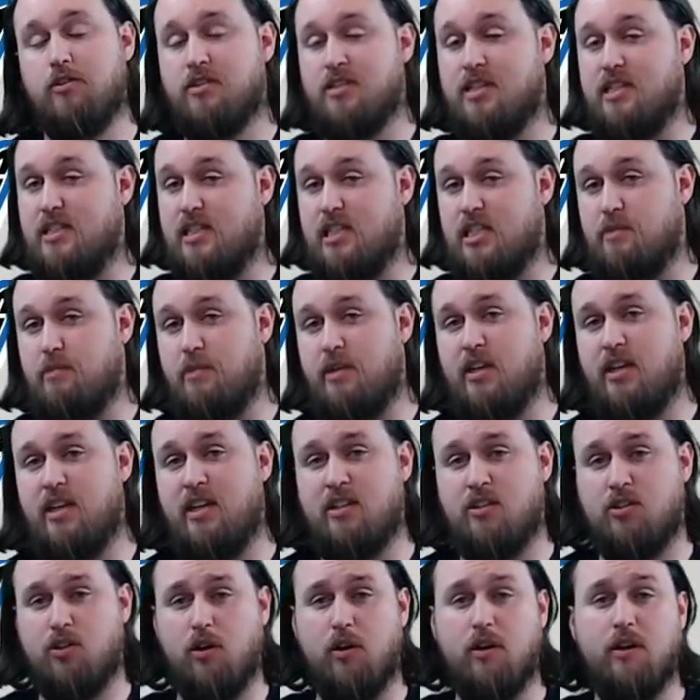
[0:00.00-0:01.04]
since he's been
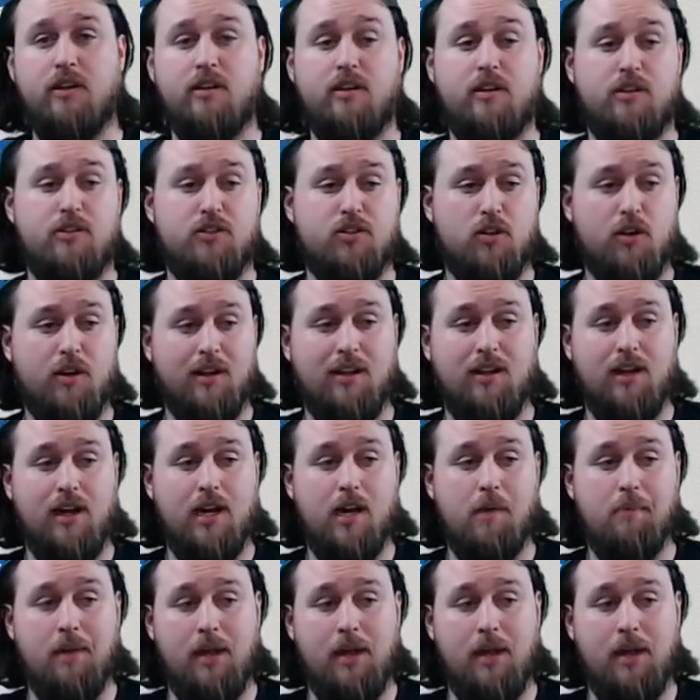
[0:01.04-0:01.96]
inserted into the starting lineup.